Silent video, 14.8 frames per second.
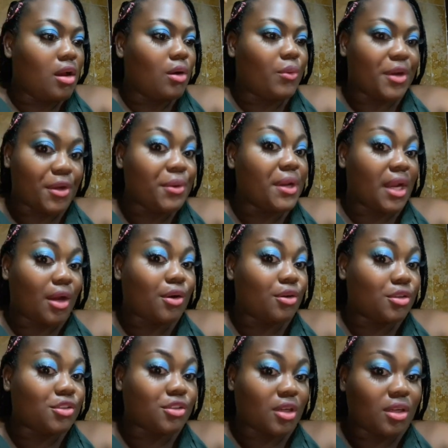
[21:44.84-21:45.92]
We're doing a
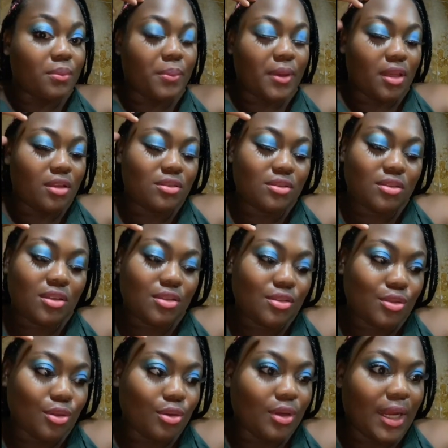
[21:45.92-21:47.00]
cultural piece,
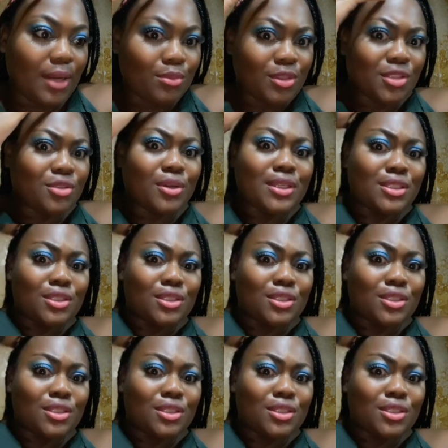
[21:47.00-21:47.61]
so I'm just going